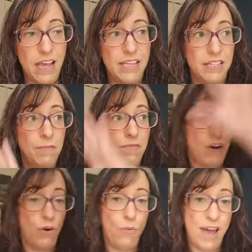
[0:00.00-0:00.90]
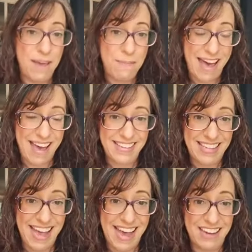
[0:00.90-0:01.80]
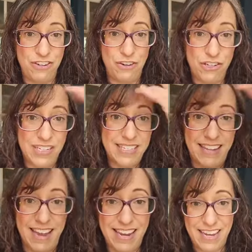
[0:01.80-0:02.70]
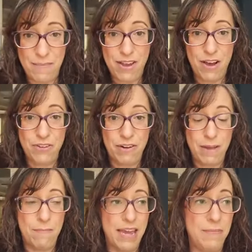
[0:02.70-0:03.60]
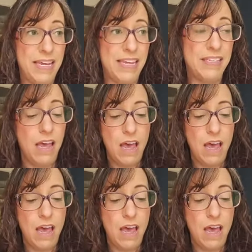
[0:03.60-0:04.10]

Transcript: Some of y'all are way past that and you're just like, give me all the grandbabies.